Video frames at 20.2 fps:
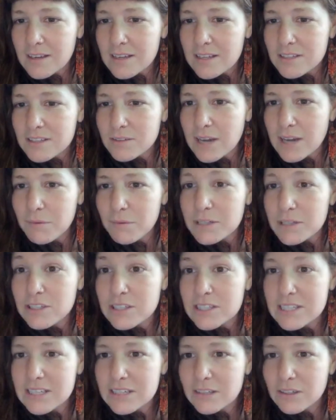So now we
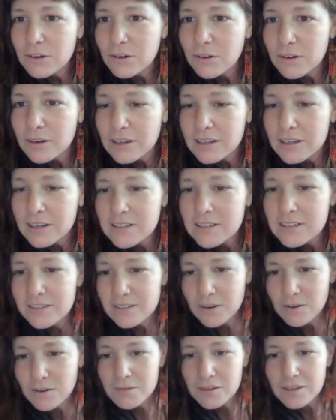just need a chorus.
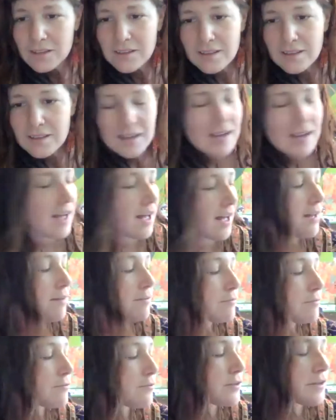So
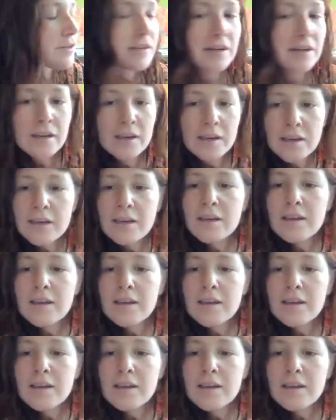I'm free.